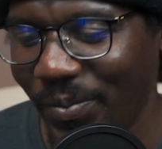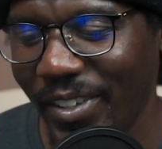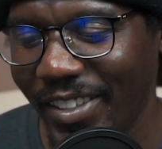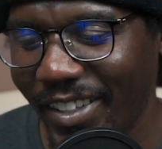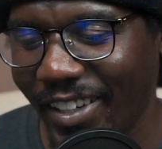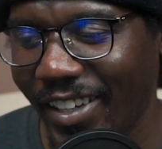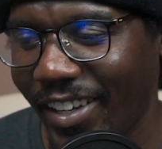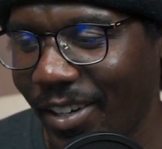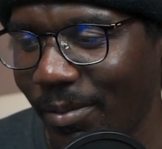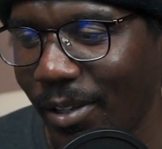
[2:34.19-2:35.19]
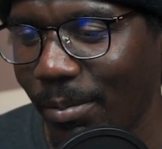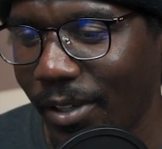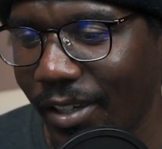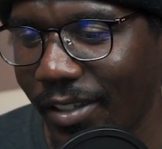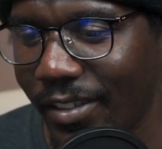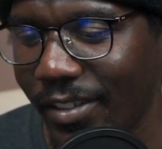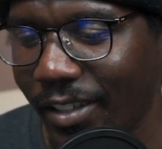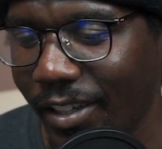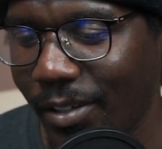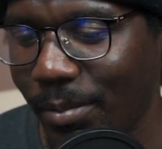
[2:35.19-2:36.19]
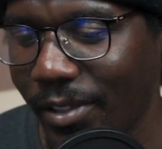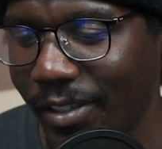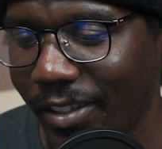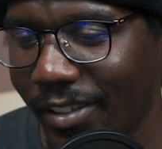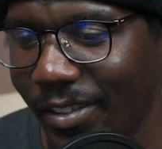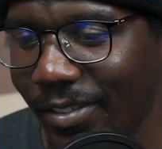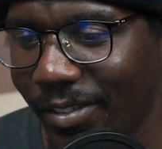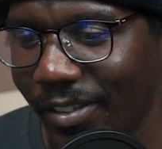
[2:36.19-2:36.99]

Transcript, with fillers: He said, counting my pocket is counterproductive.